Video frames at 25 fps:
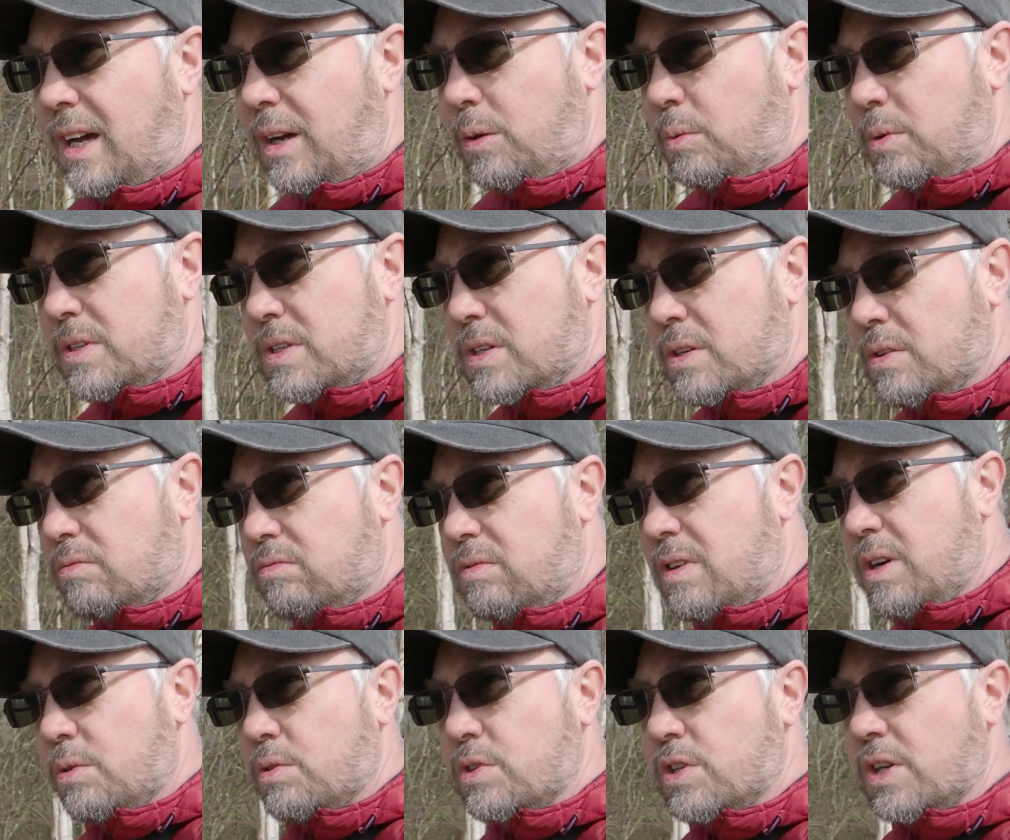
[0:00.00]
which is a
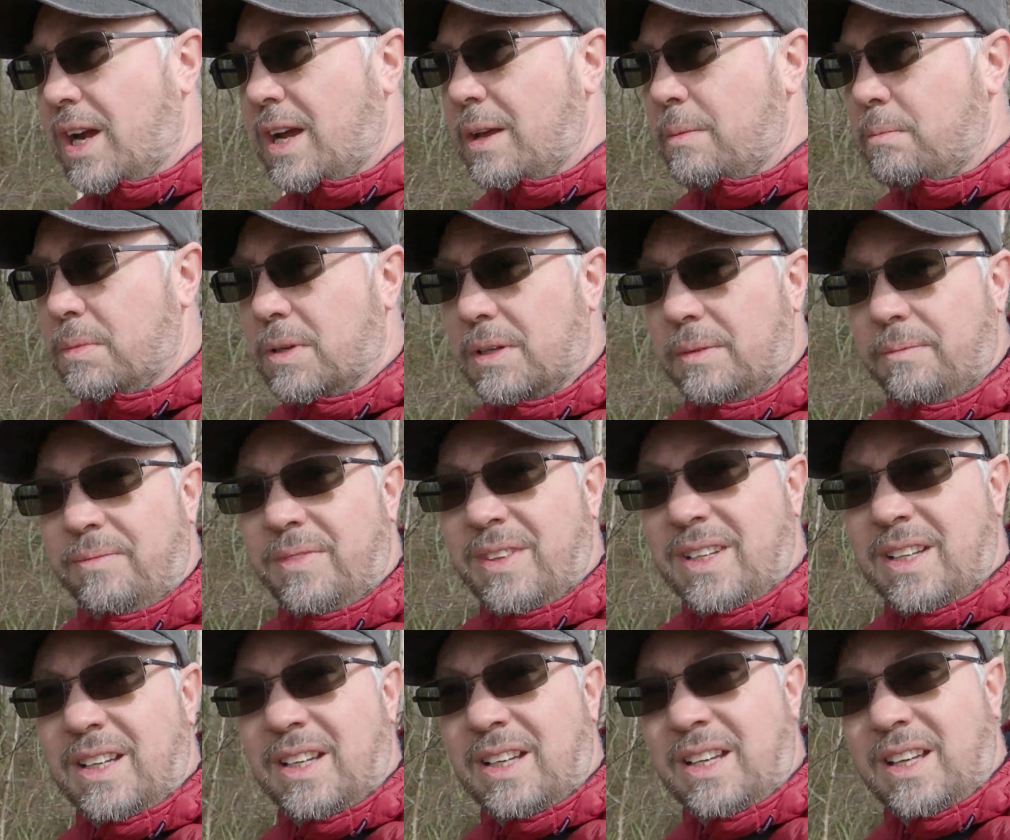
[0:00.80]
real shame, but
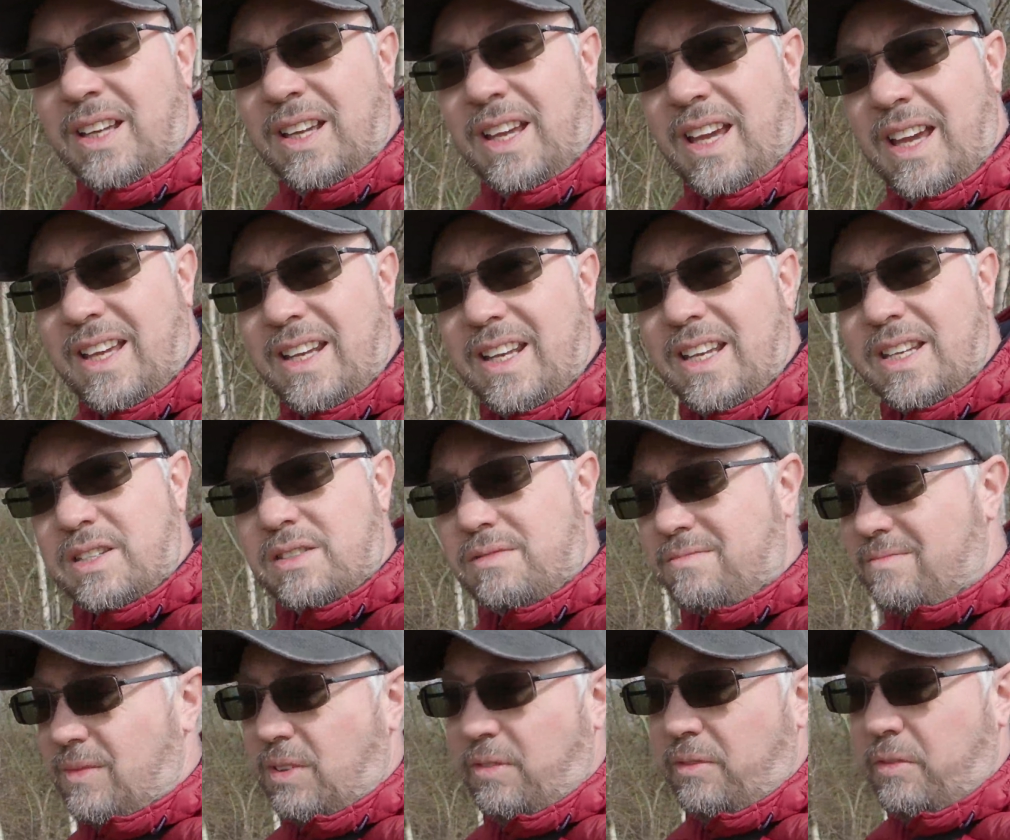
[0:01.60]
it is
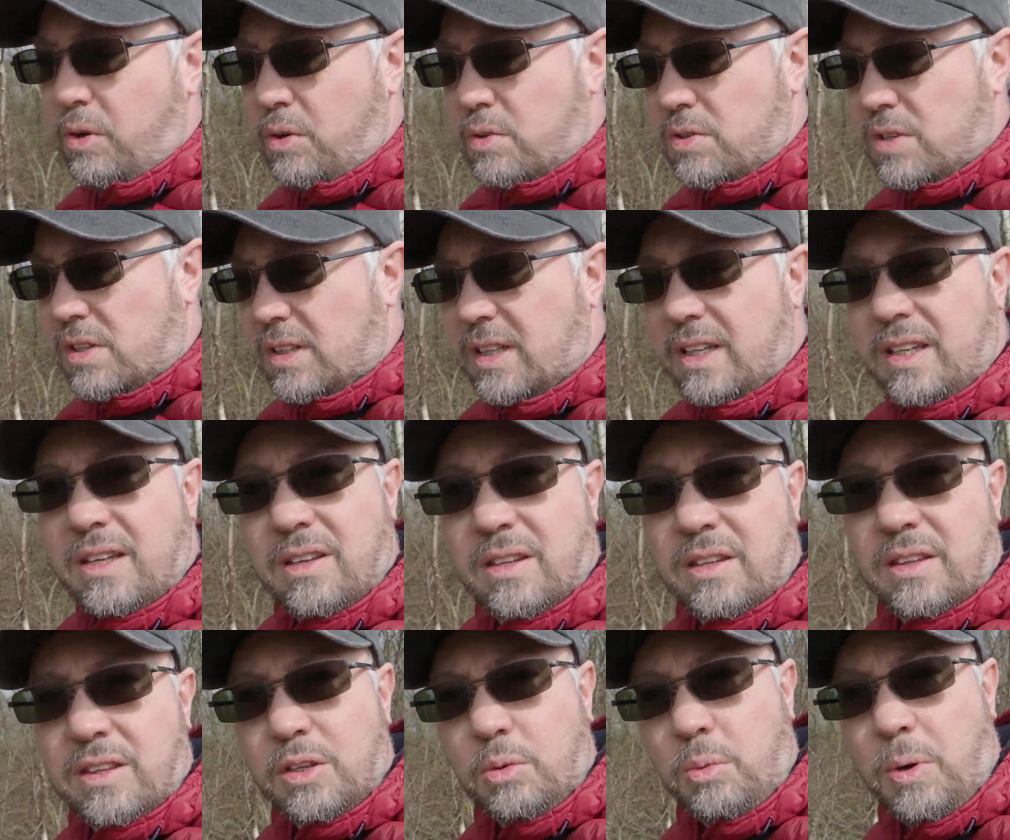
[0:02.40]
unfortunately
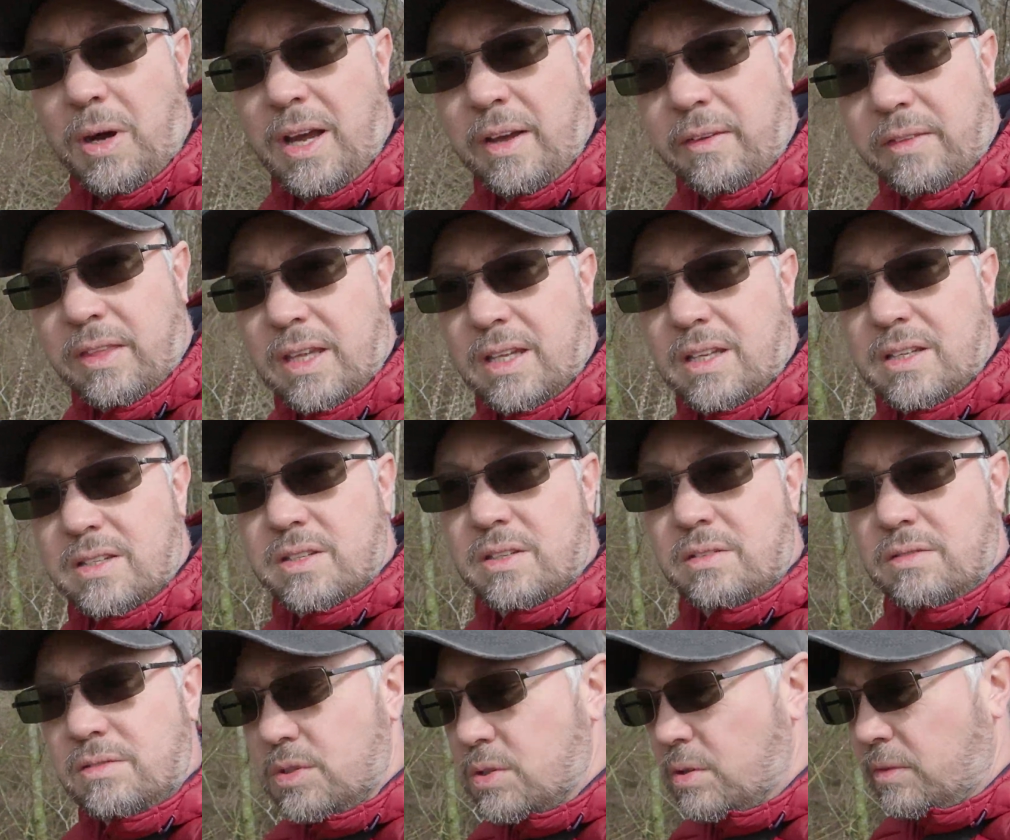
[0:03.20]
the way of things
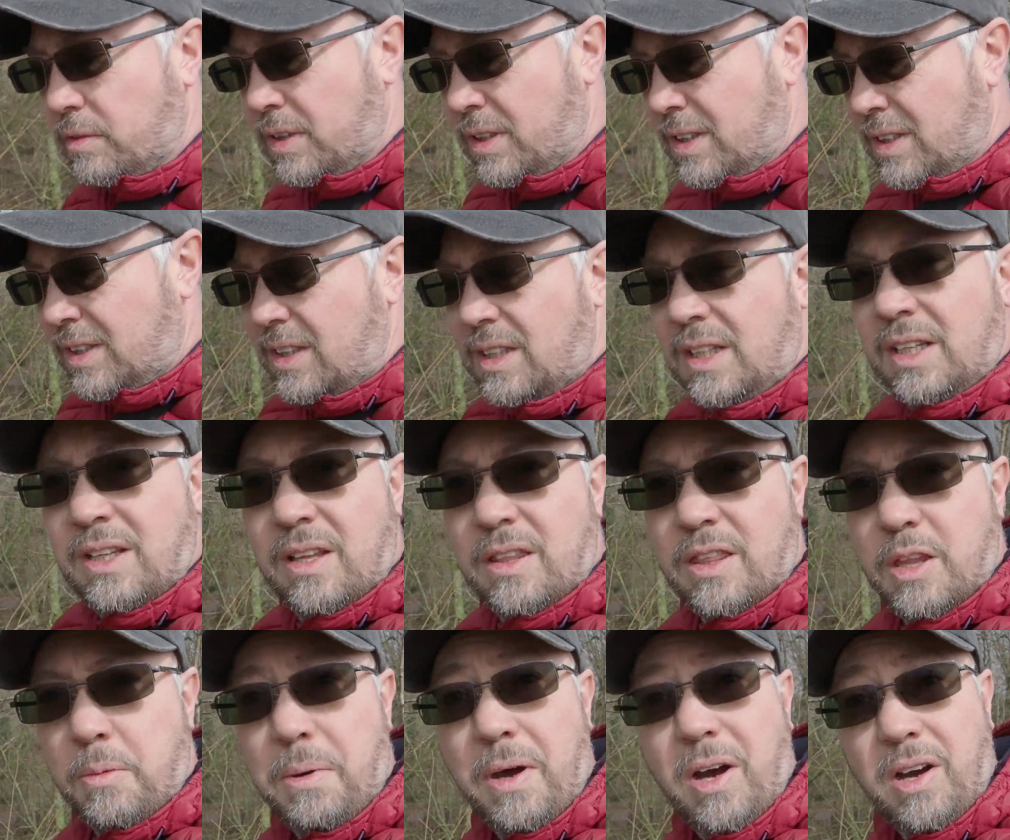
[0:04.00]
and sort
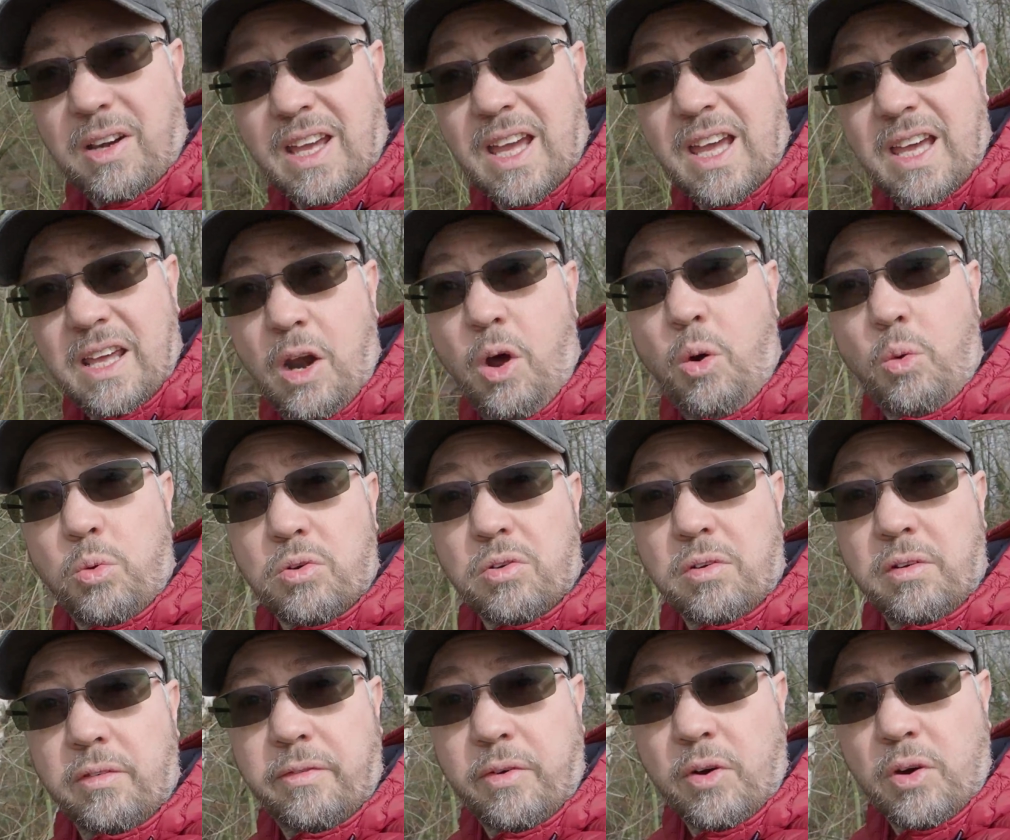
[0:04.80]
of the part of getting
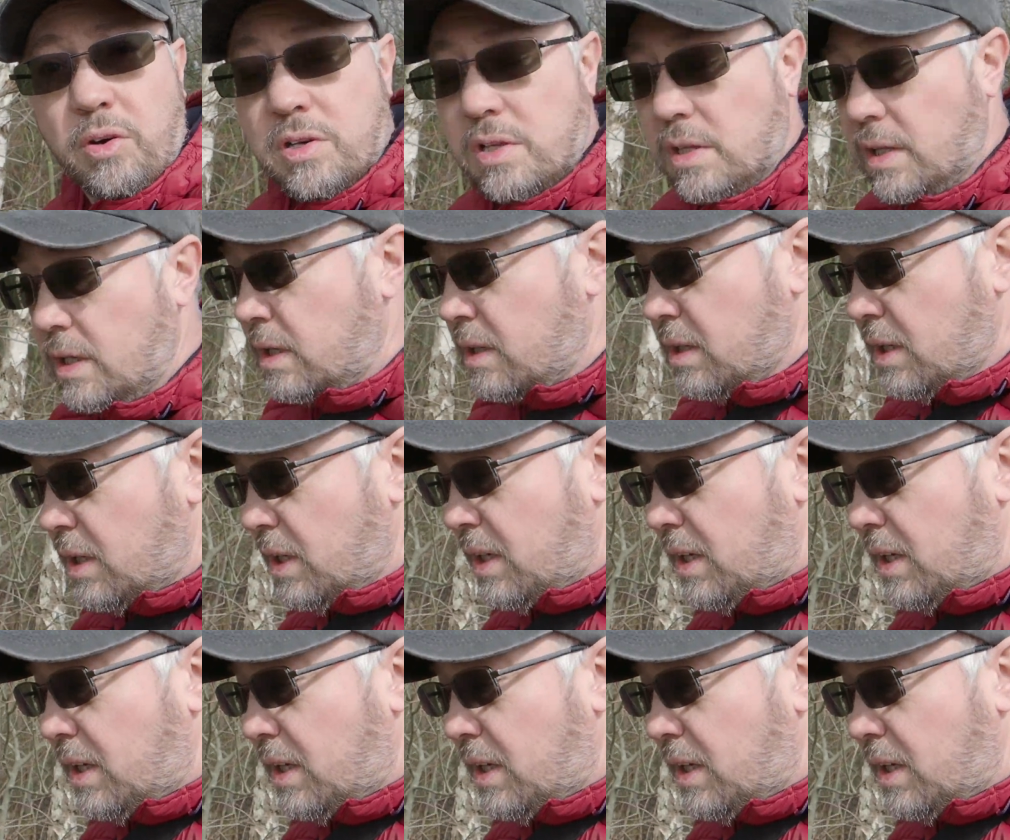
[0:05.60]
older, unfortunately.